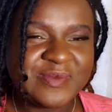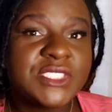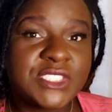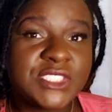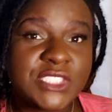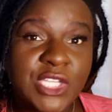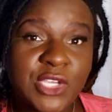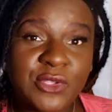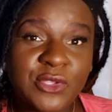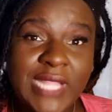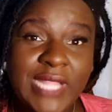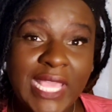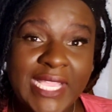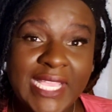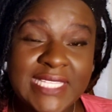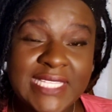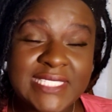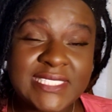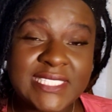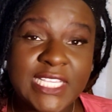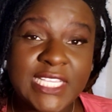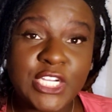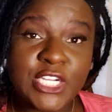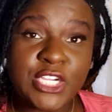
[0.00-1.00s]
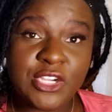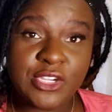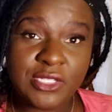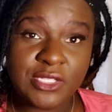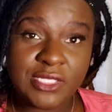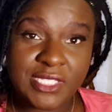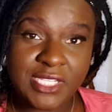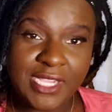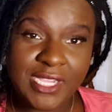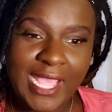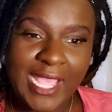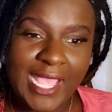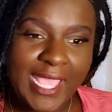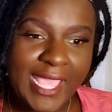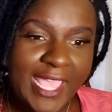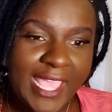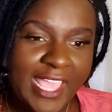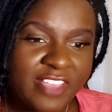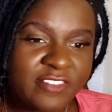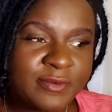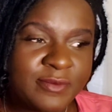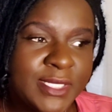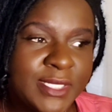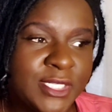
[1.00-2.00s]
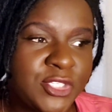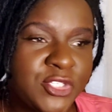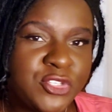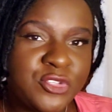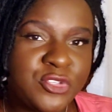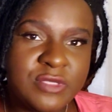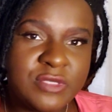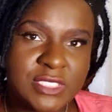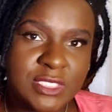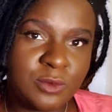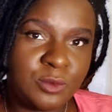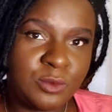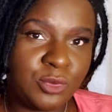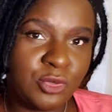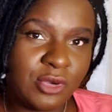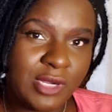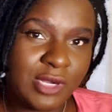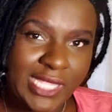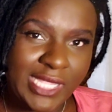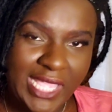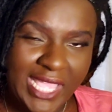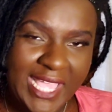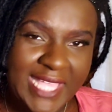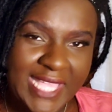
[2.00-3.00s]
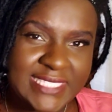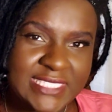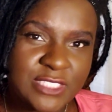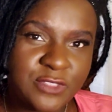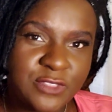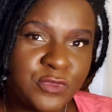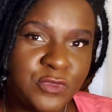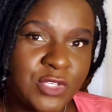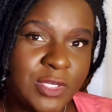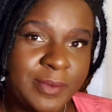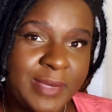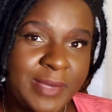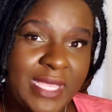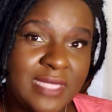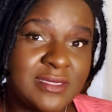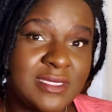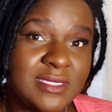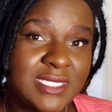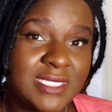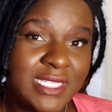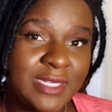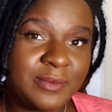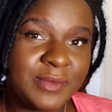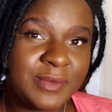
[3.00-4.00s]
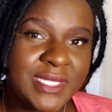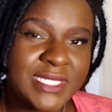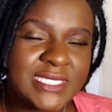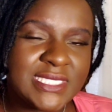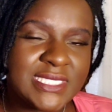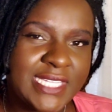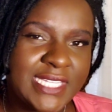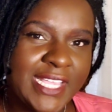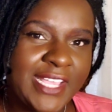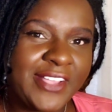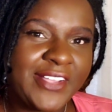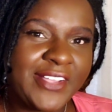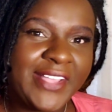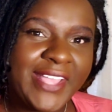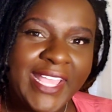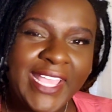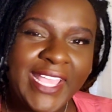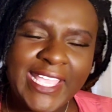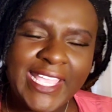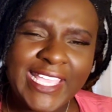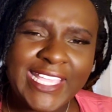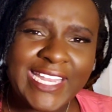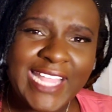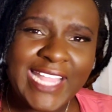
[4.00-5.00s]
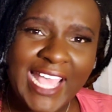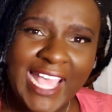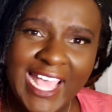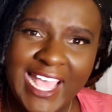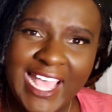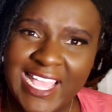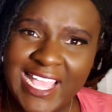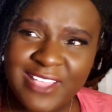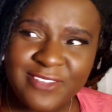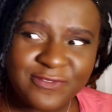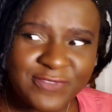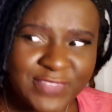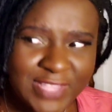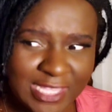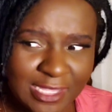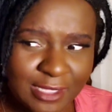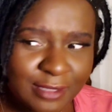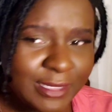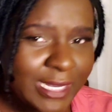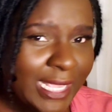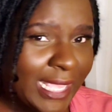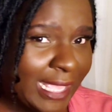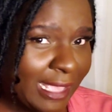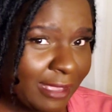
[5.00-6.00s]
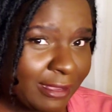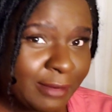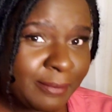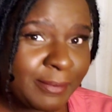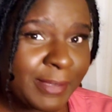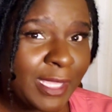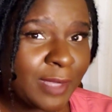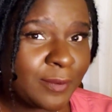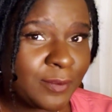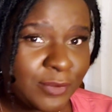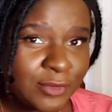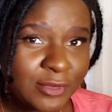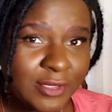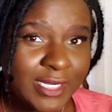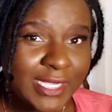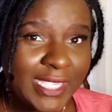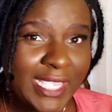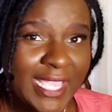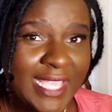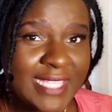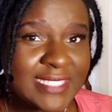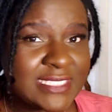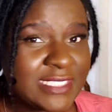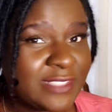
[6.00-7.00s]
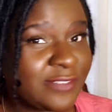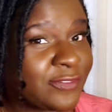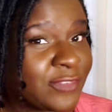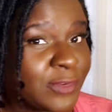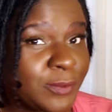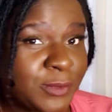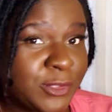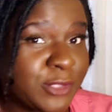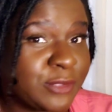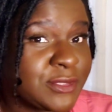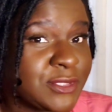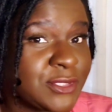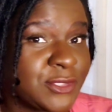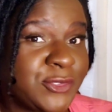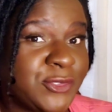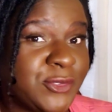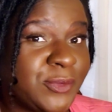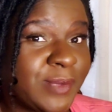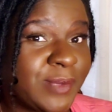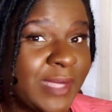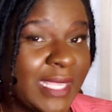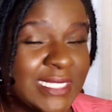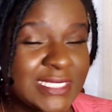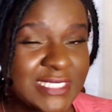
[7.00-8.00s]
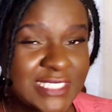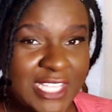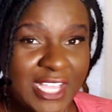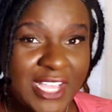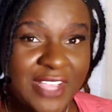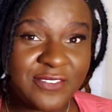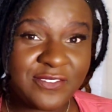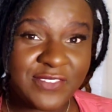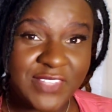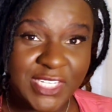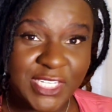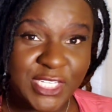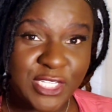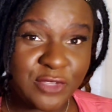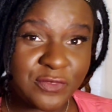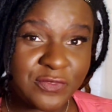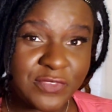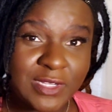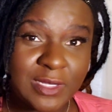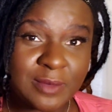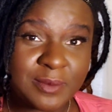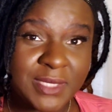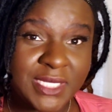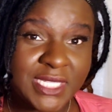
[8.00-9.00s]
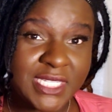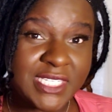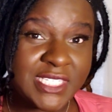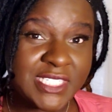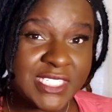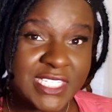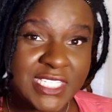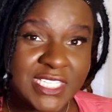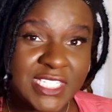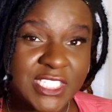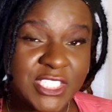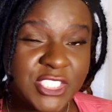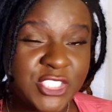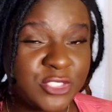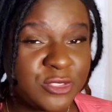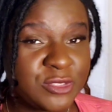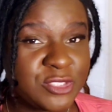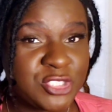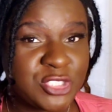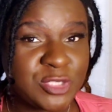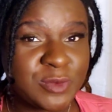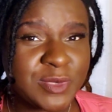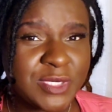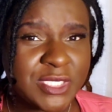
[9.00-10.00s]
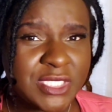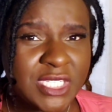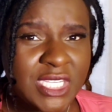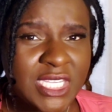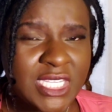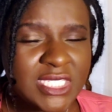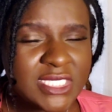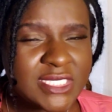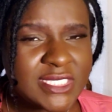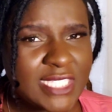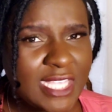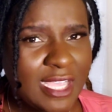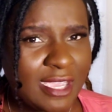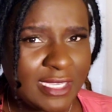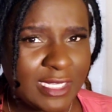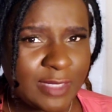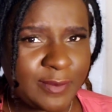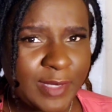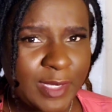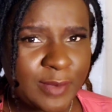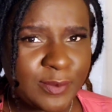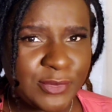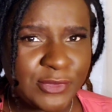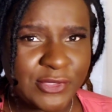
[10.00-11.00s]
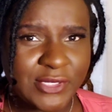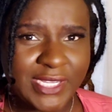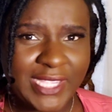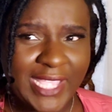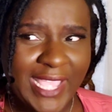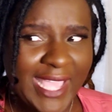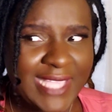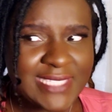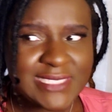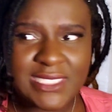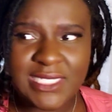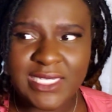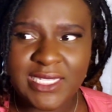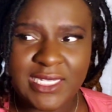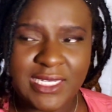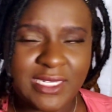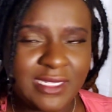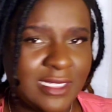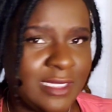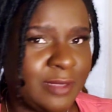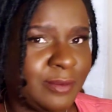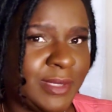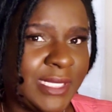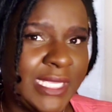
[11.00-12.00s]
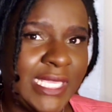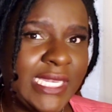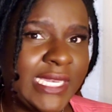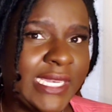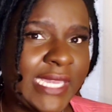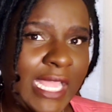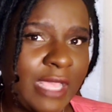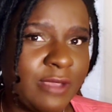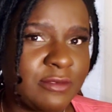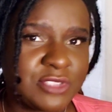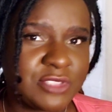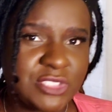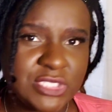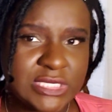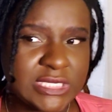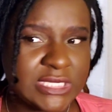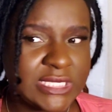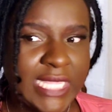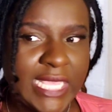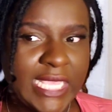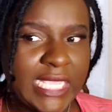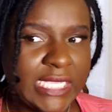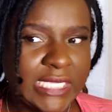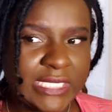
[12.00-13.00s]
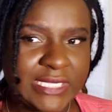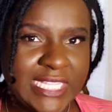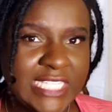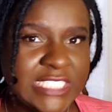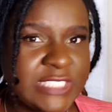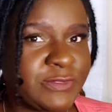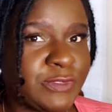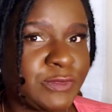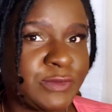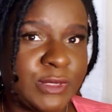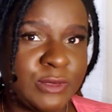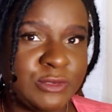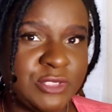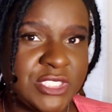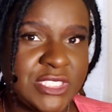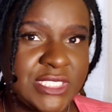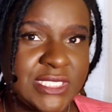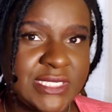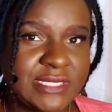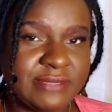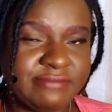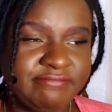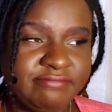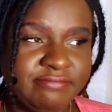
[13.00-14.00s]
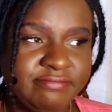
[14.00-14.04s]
So like I said earlier, I have been using boric acid for about 10 months now, and I found out about boric acid from YouTube. I saw a video from another YouTuber talking about boric acid, and in the beginning I was just like, that's for roaches.